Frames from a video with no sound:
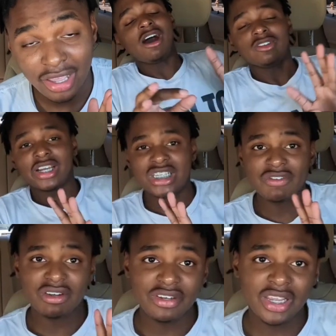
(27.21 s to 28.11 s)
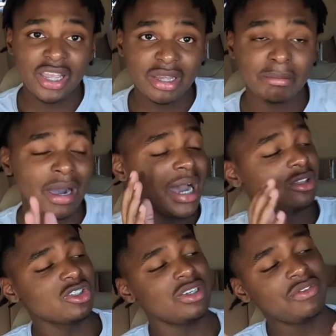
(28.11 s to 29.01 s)
I don't know how she finna react, but I
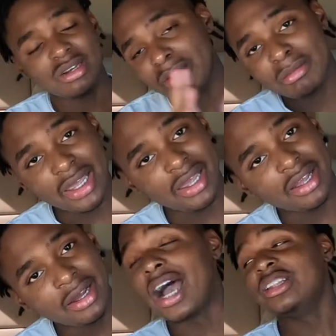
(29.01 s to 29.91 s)
know she finna be mad.